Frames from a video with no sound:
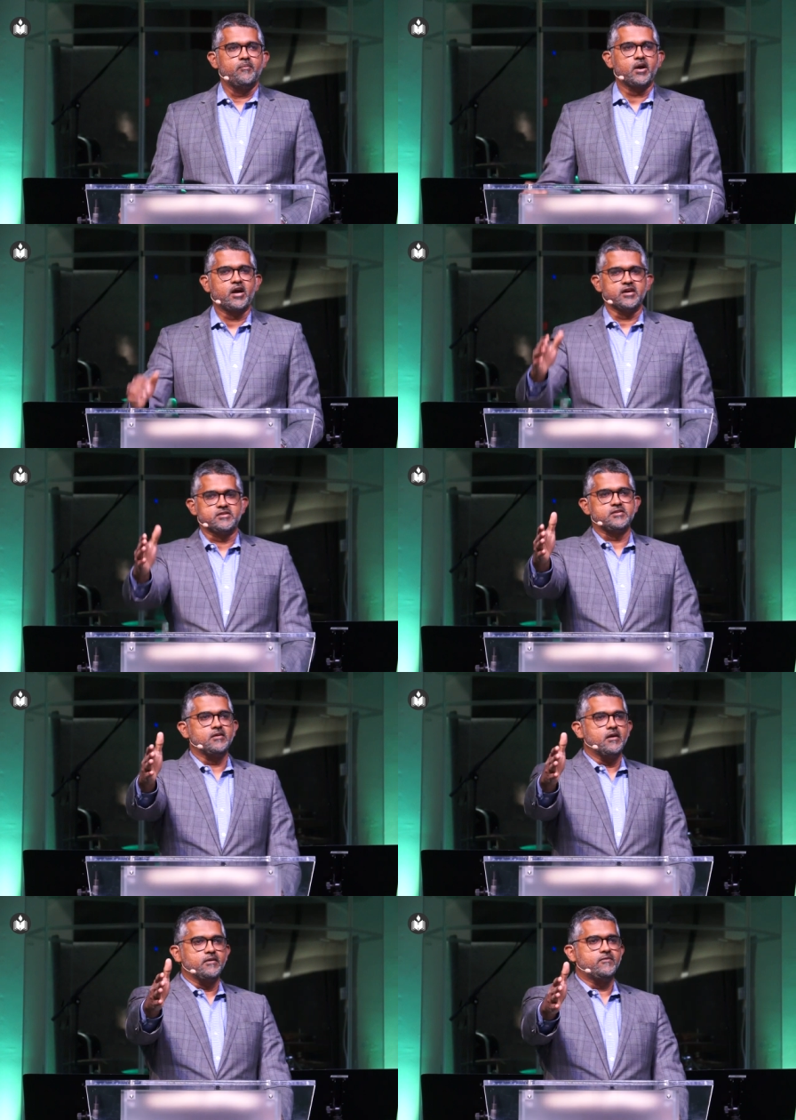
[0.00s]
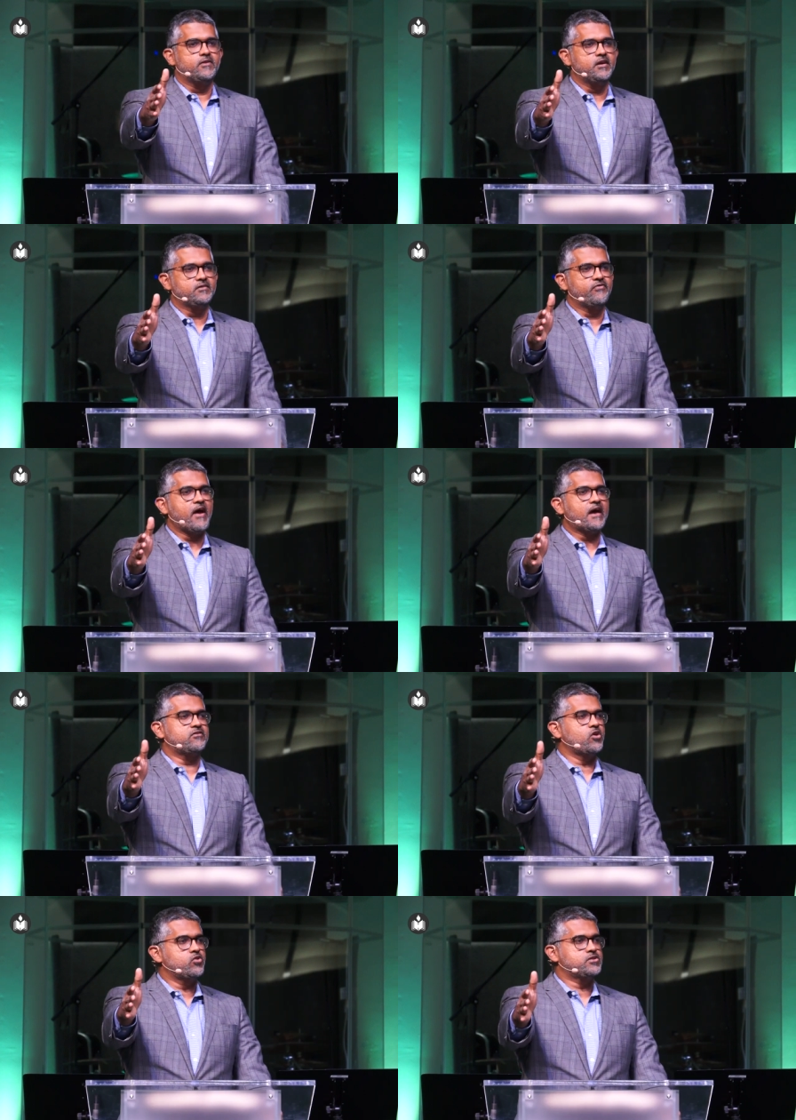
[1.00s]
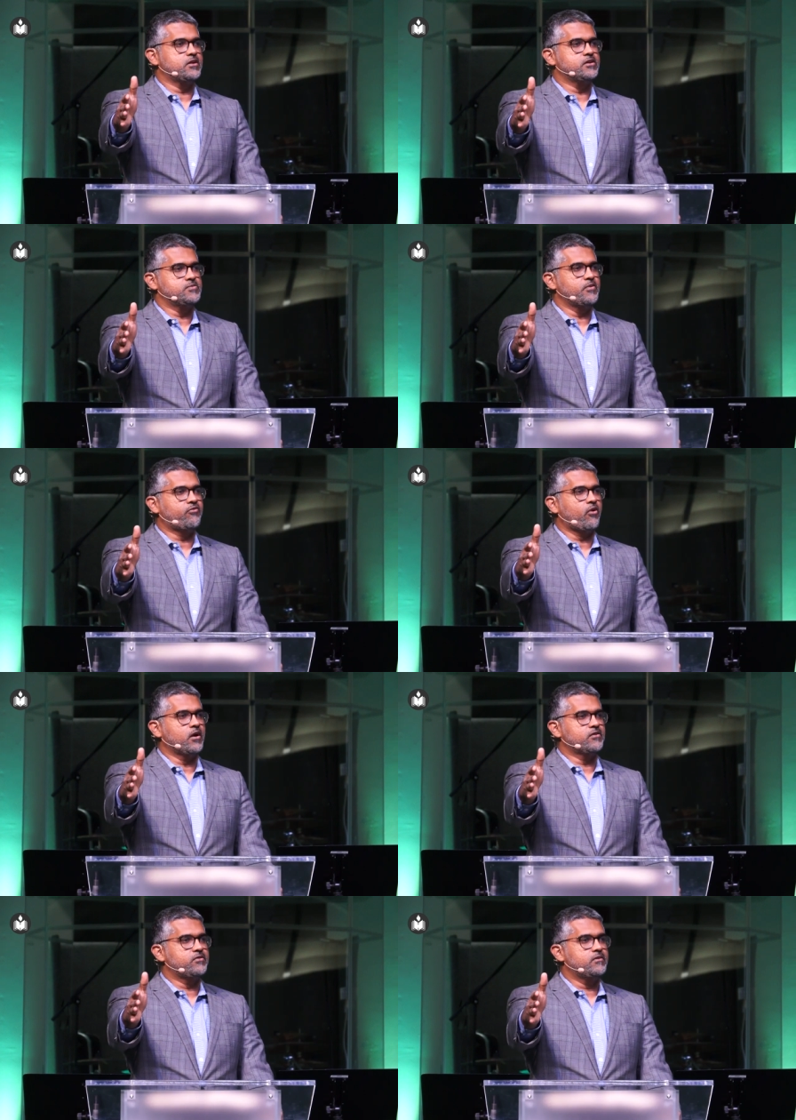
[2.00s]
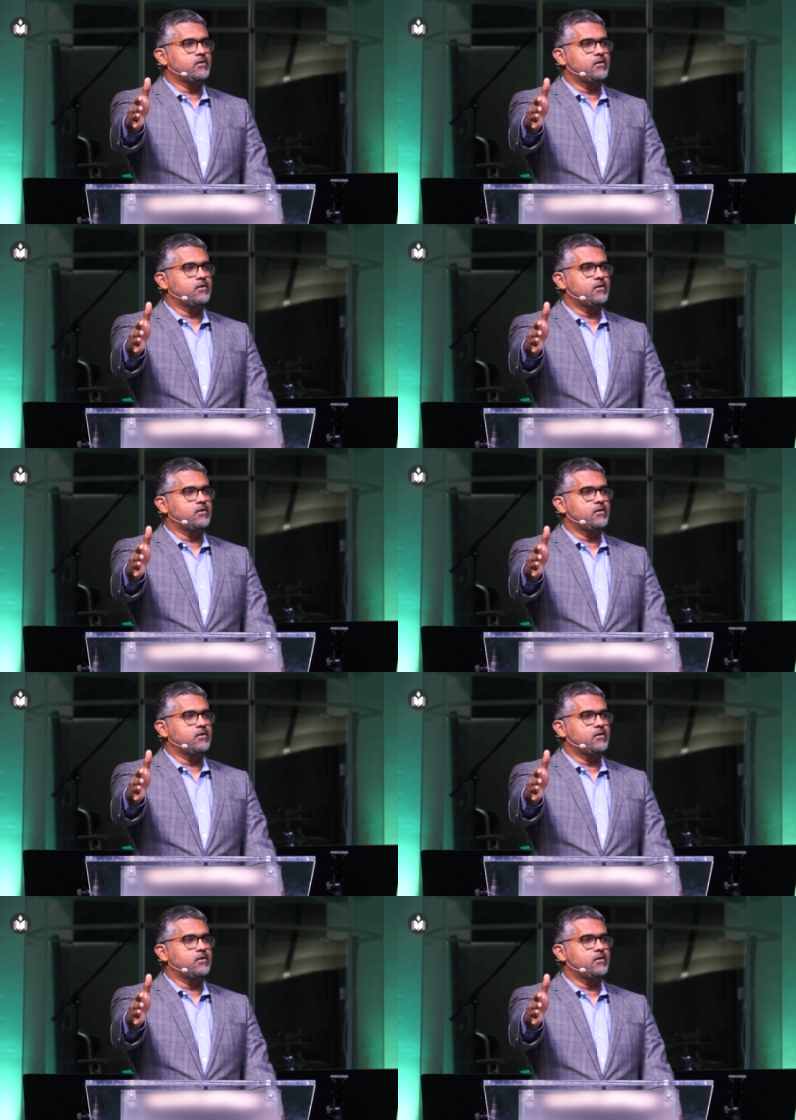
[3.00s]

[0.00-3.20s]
because this vast ocean is before us.